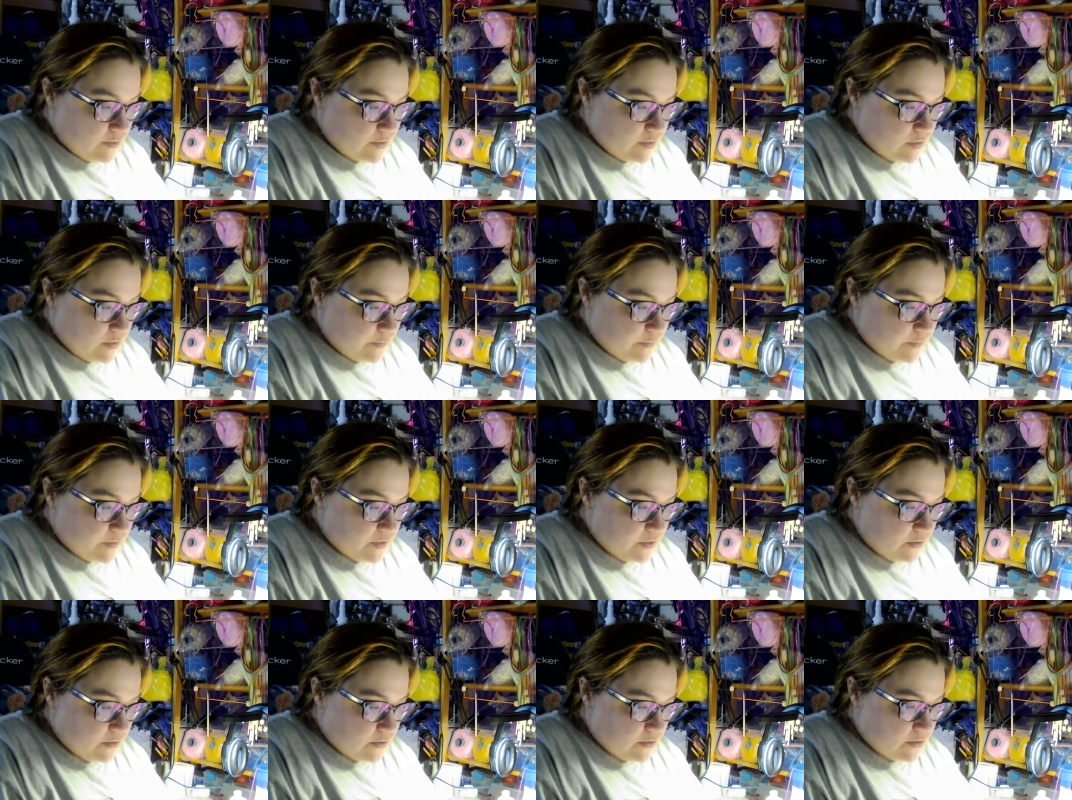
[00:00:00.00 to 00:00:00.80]
Skip
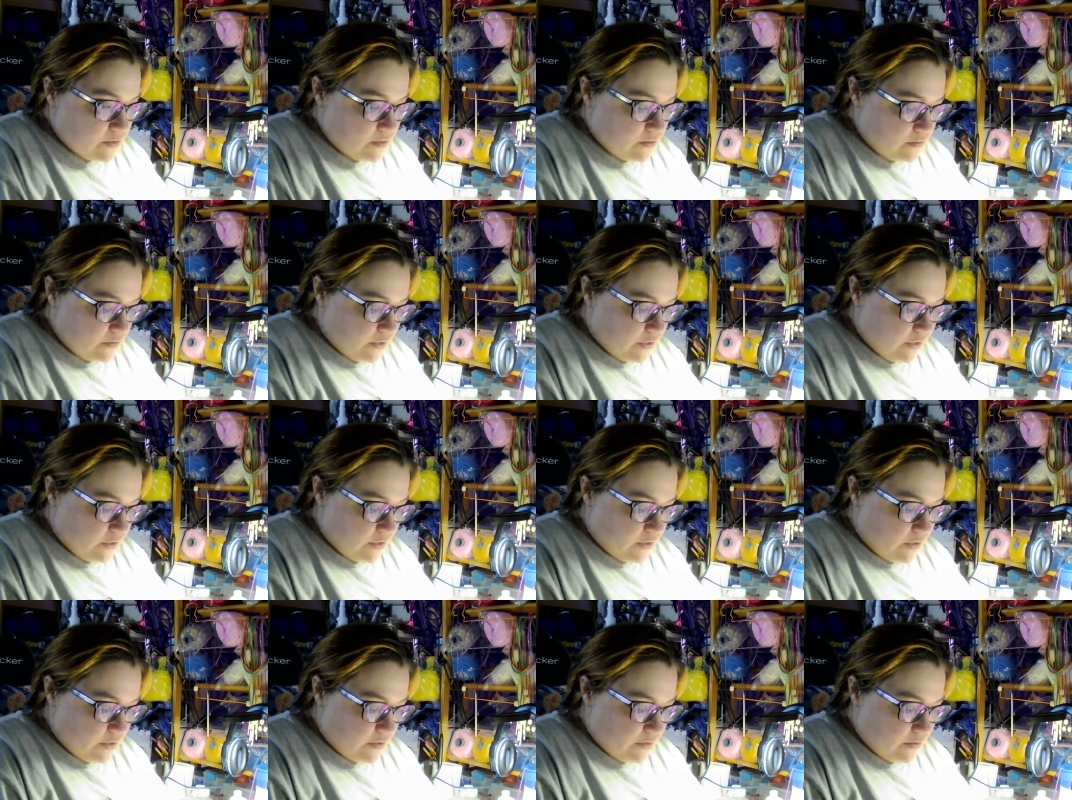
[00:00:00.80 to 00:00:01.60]
6,
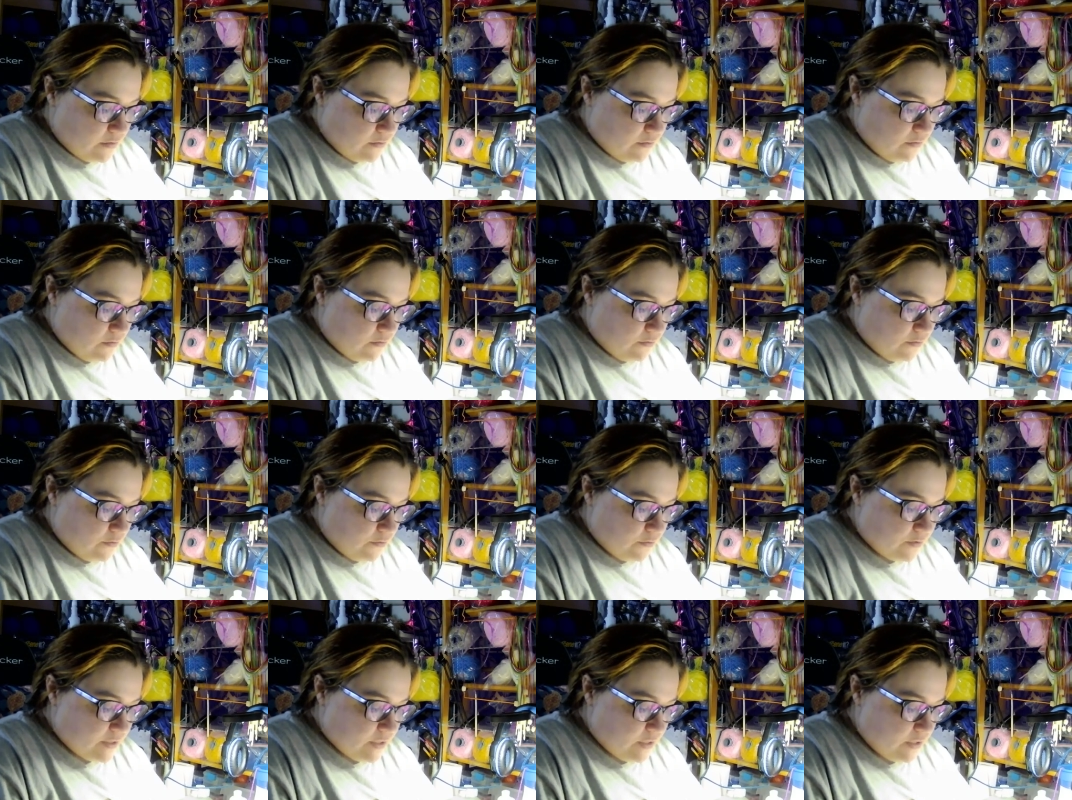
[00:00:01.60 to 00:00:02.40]
okay, and then
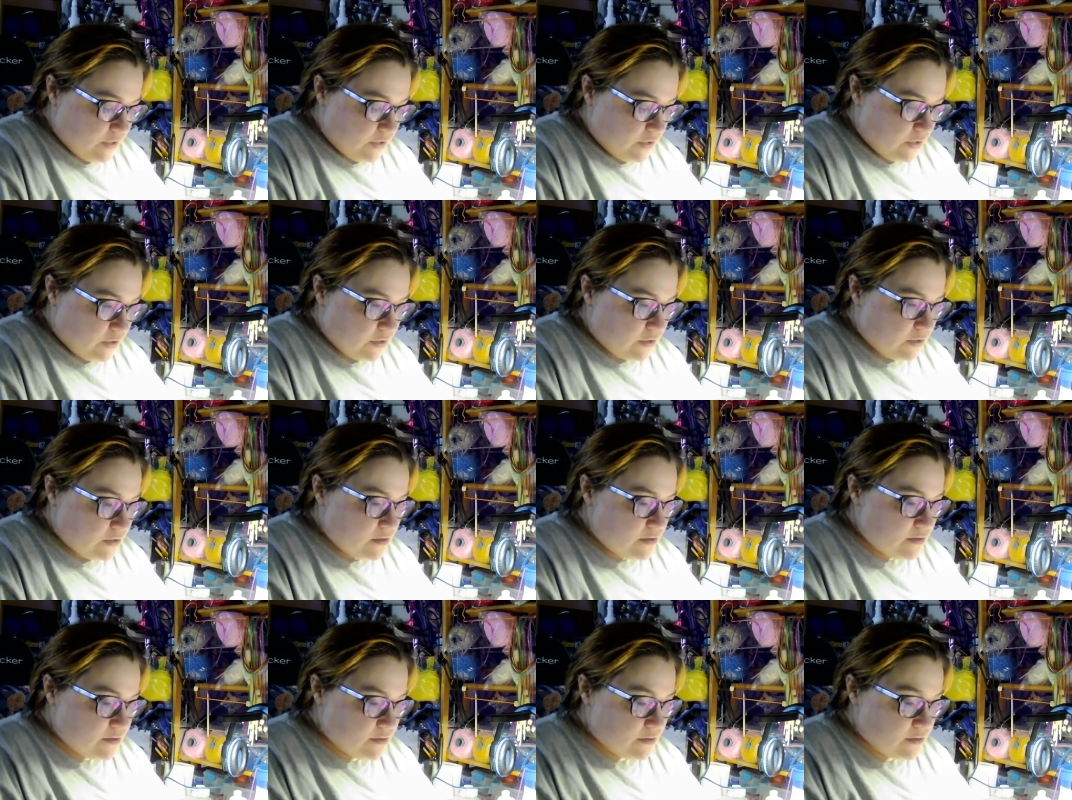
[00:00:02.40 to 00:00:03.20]

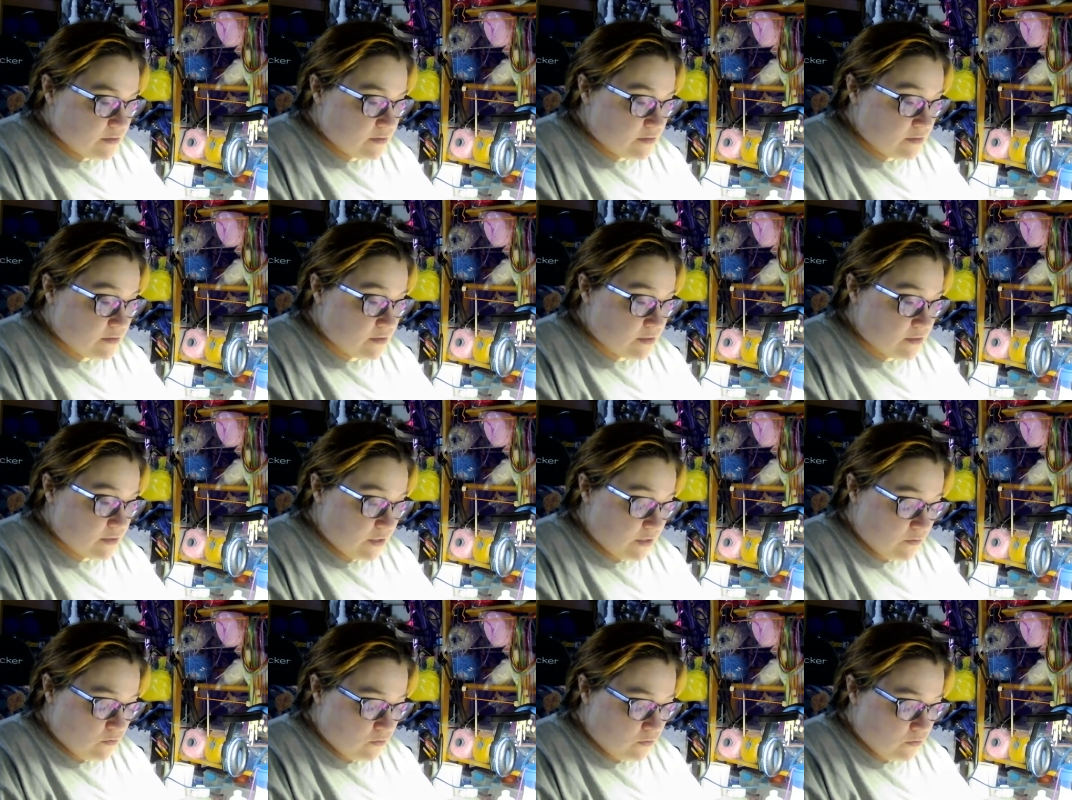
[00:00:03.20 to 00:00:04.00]
13
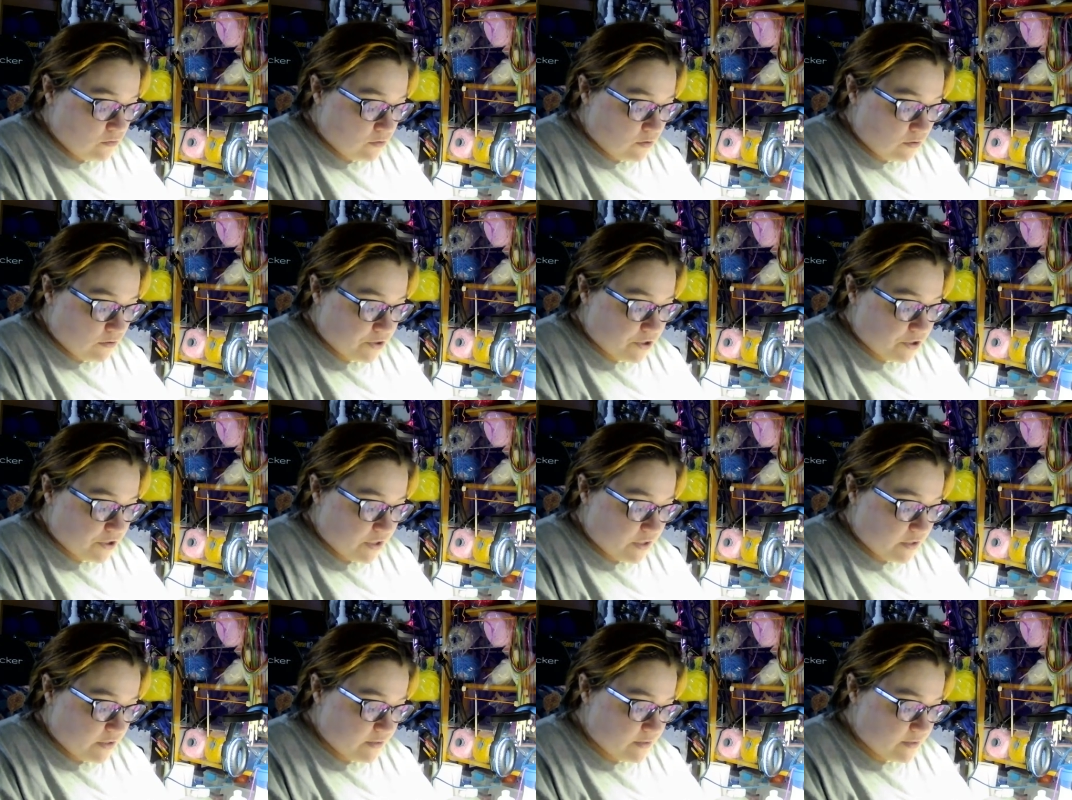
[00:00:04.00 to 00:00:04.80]
single
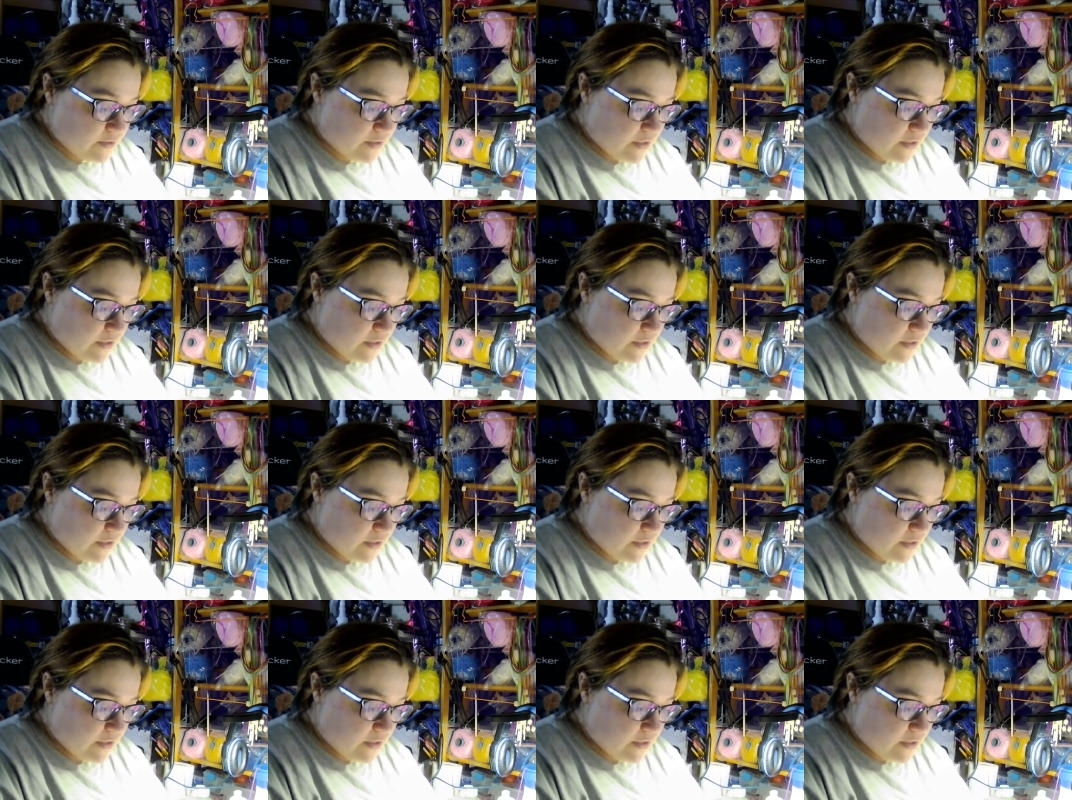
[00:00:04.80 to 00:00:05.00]
crochets.